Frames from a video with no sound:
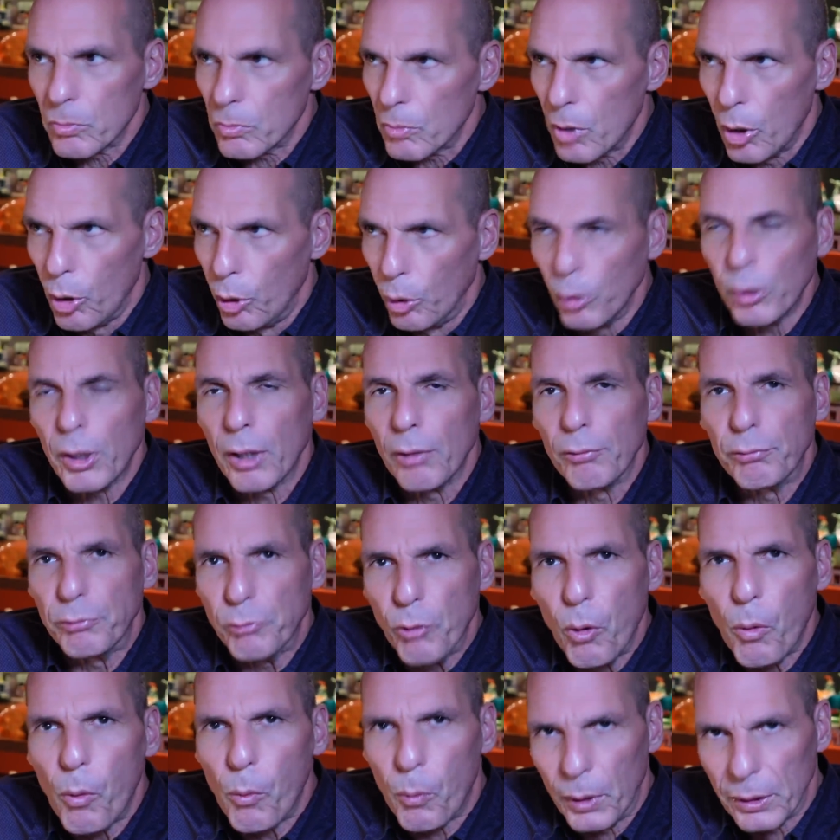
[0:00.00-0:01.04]
looking
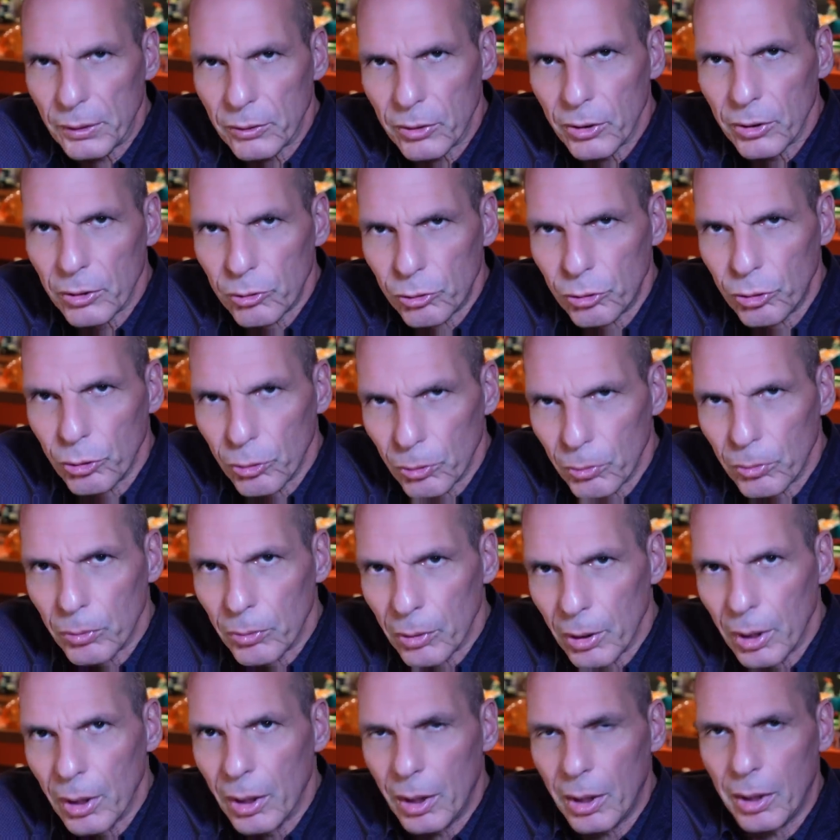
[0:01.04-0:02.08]
forward
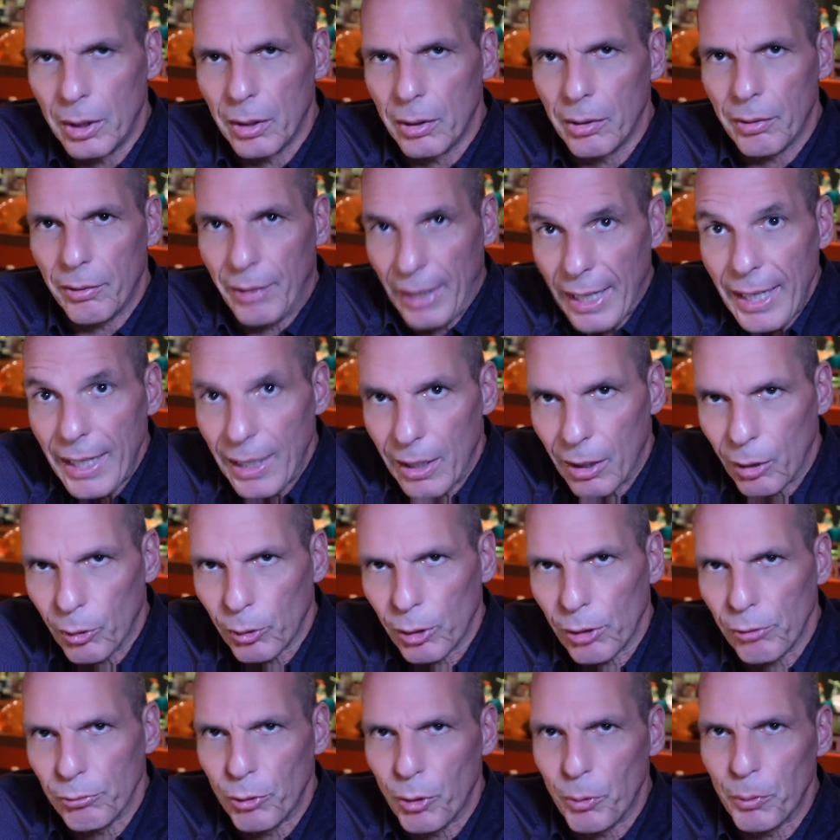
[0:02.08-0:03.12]
to, they are
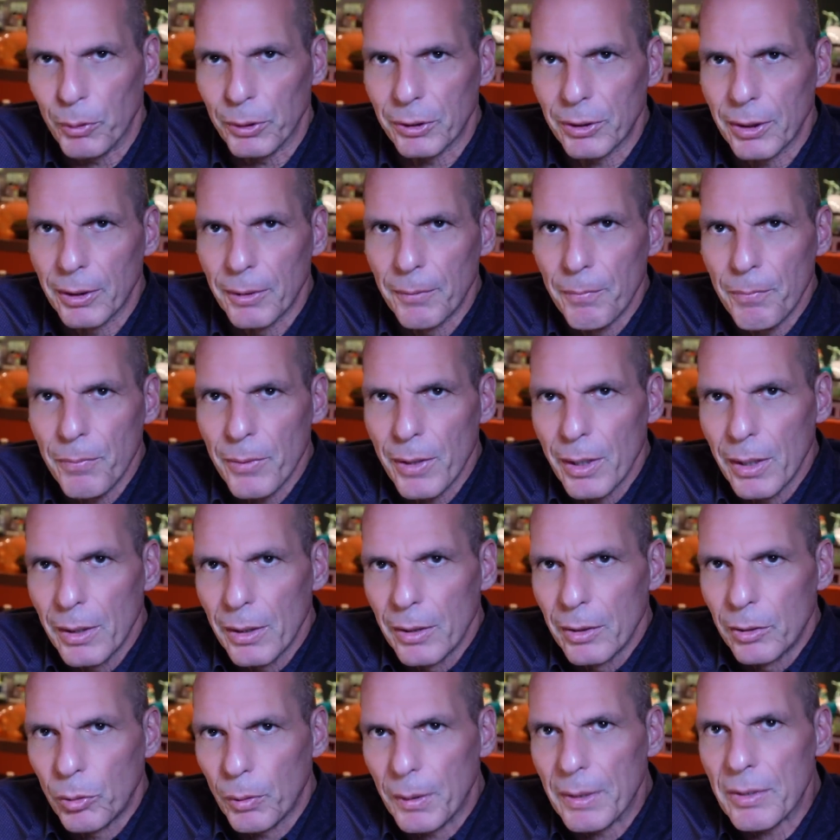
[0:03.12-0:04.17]
looking forward
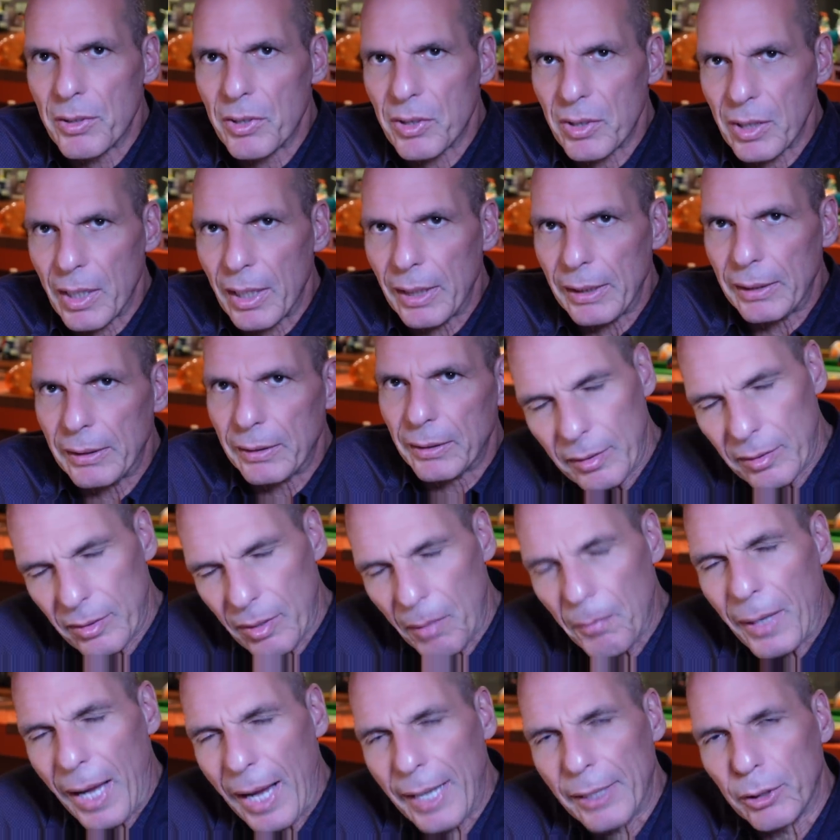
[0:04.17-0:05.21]
to incite
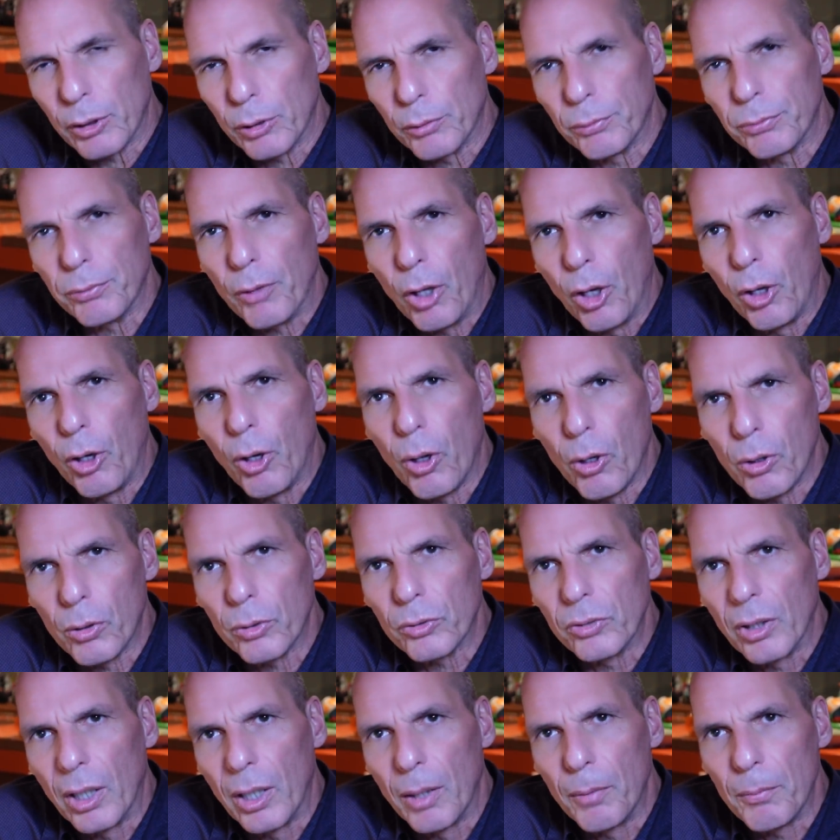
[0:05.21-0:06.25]
some kind of
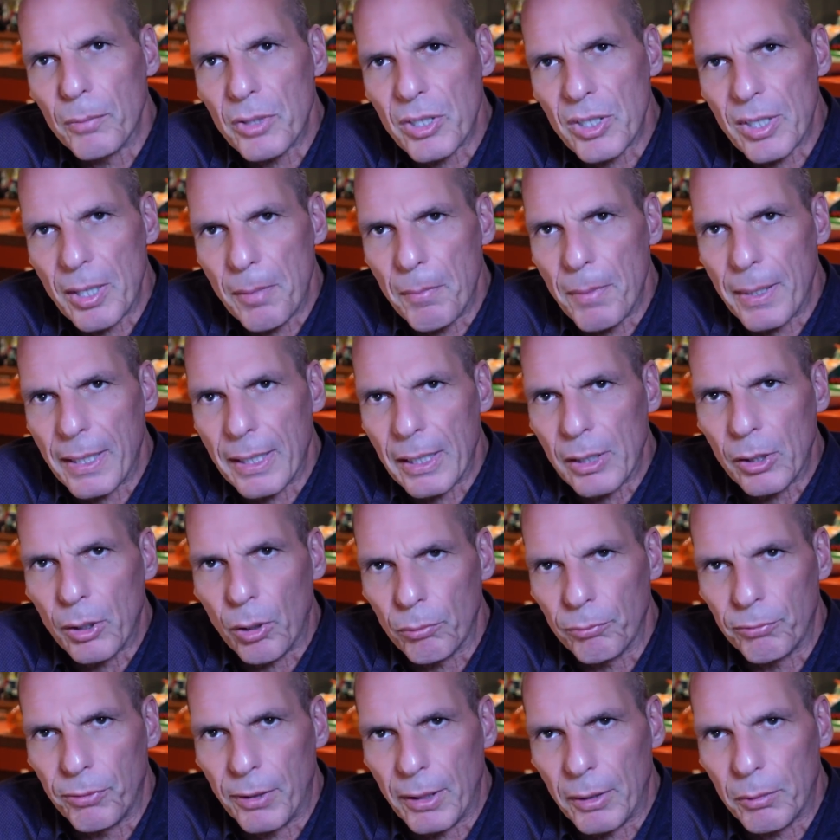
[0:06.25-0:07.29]
long-term simmering
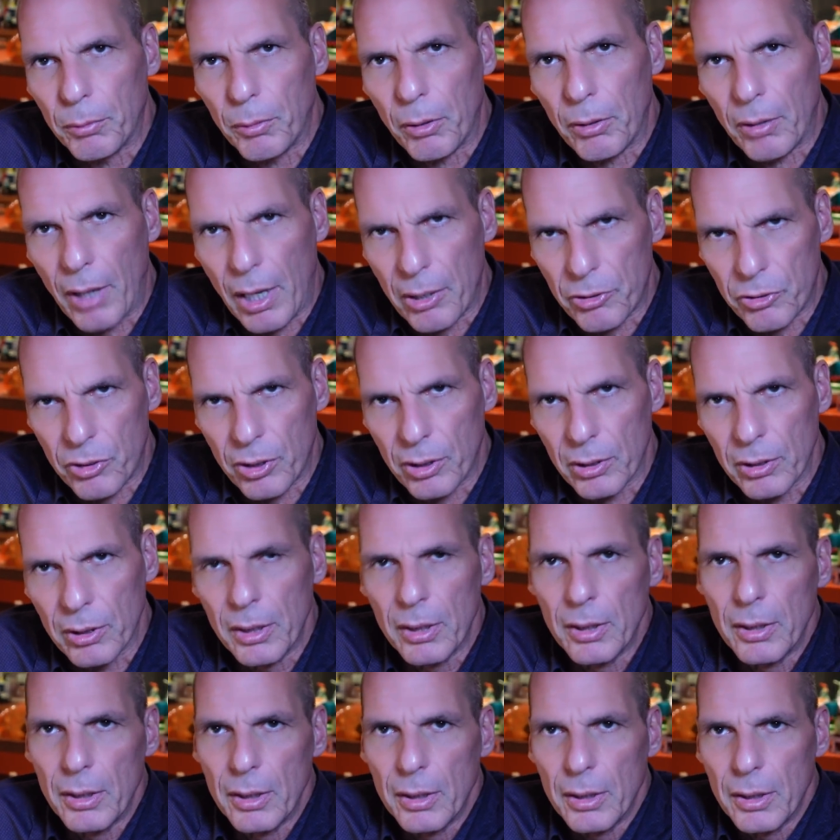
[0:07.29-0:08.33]
conflict with Russia
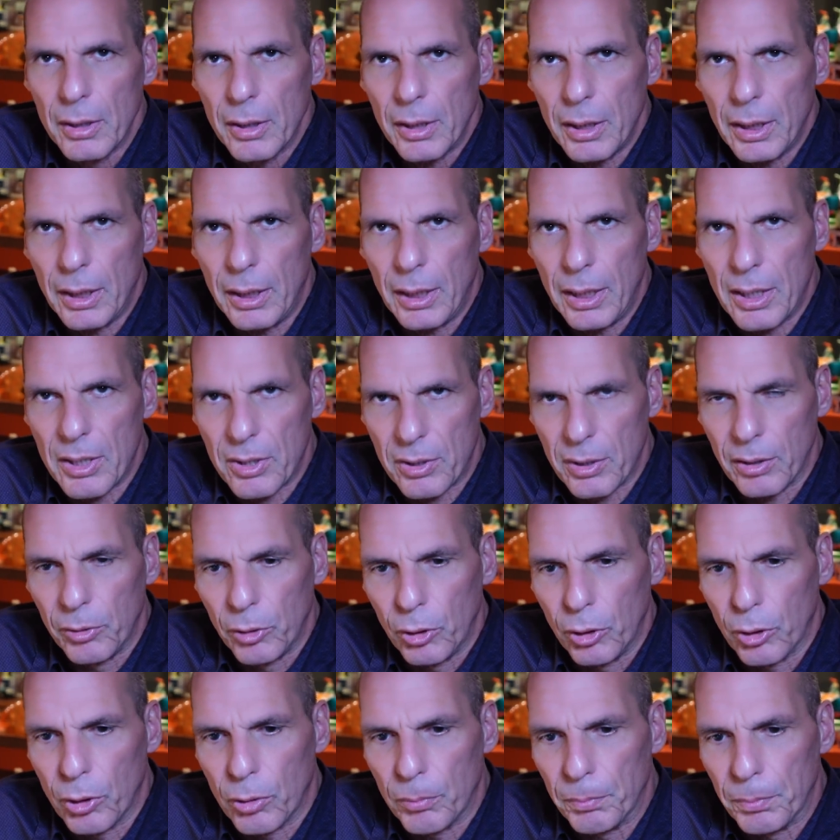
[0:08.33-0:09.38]
in Eastern
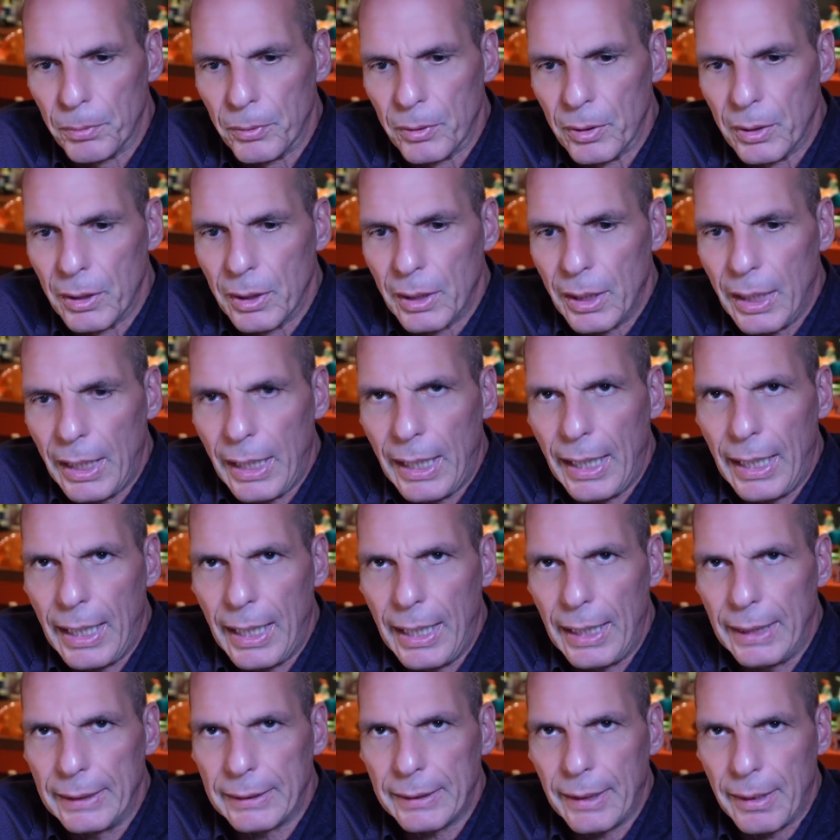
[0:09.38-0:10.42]
Europe
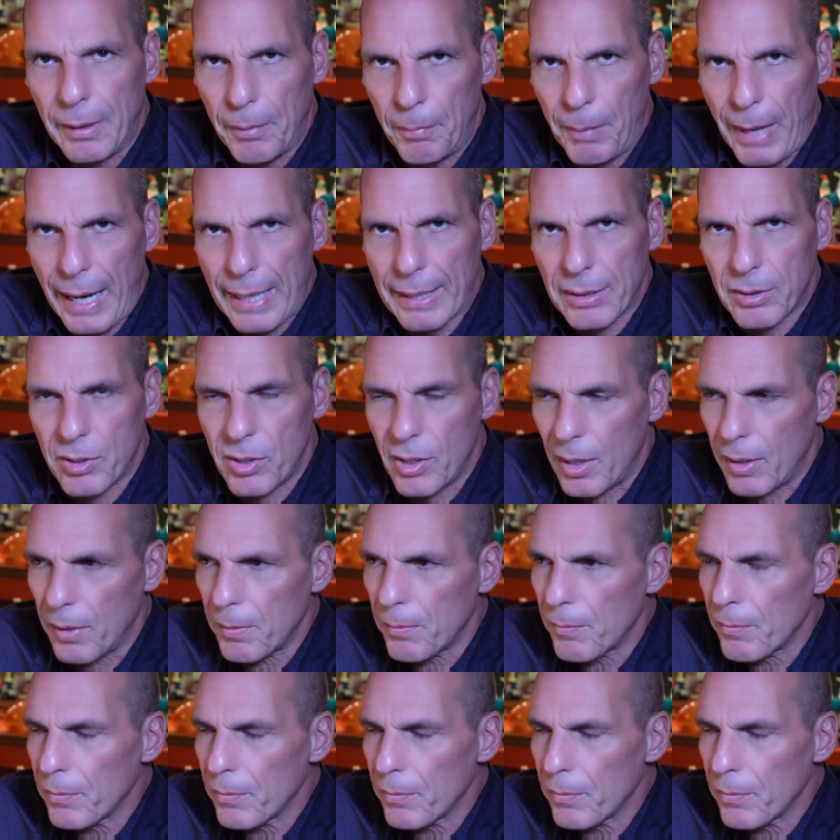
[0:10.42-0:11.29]
and in the Black Sea.